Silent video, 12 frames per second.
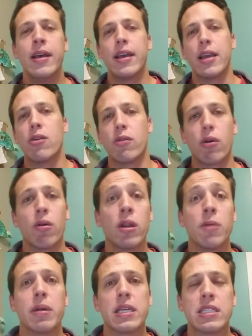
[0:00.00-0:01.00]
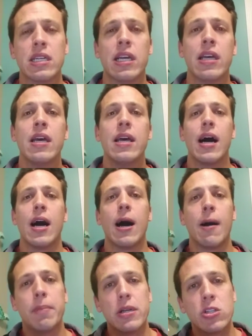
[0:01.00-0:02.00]
You know, we're going to the big city,
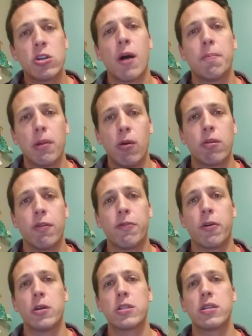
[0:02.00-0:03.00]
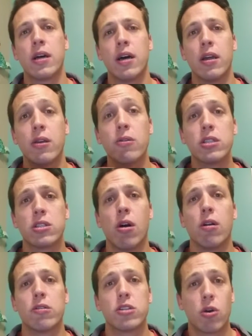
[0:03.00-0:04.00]
uh, but shop local first. Uh, those
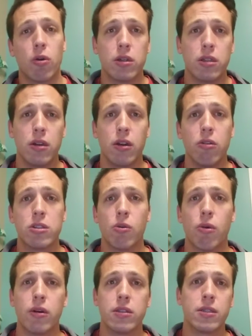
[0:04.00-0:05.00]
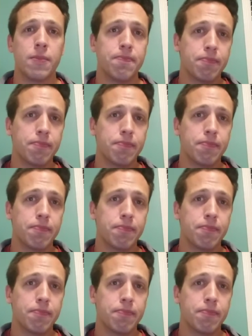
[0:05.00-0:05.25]
dollars go, go towards